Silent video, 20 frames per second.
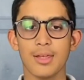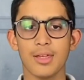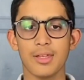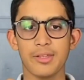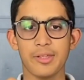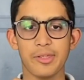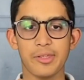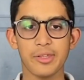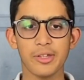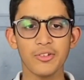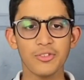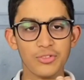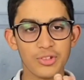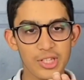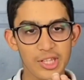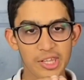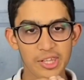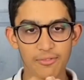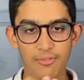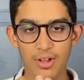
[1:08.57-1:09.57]
and solve
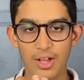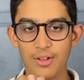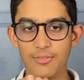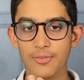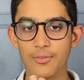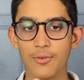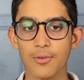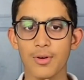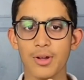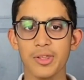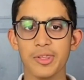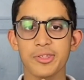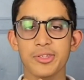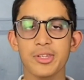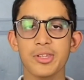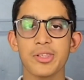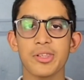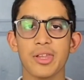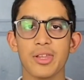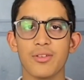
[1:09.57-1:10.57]
these 5
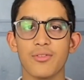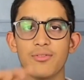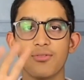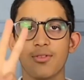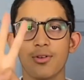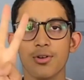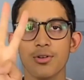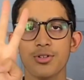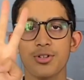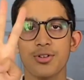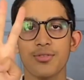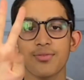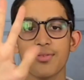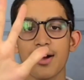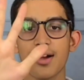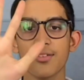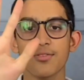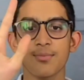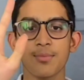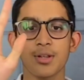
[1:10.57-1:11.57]
questions in 4 to
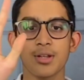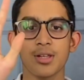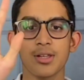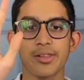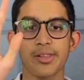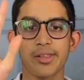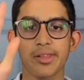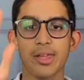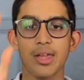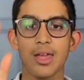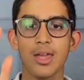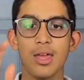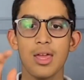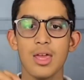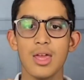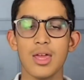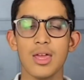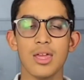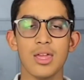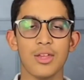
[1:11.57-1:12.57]
5 minutes.
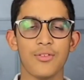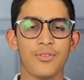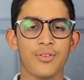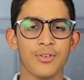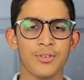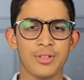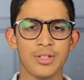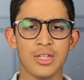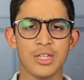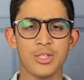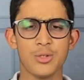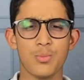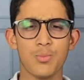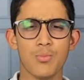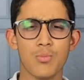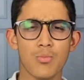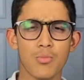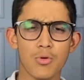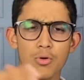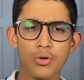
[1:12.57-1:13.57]
If you need
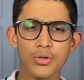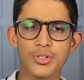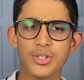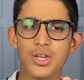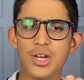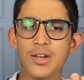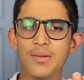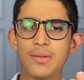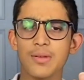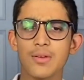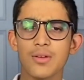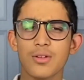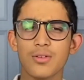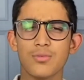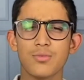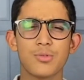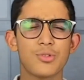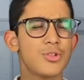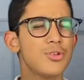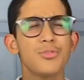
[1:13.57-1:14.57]
more time,
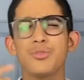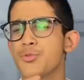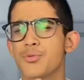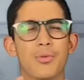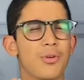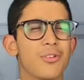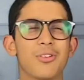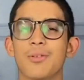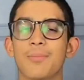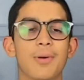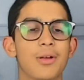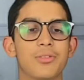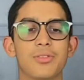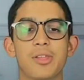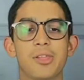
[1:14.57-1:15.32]
don't worry about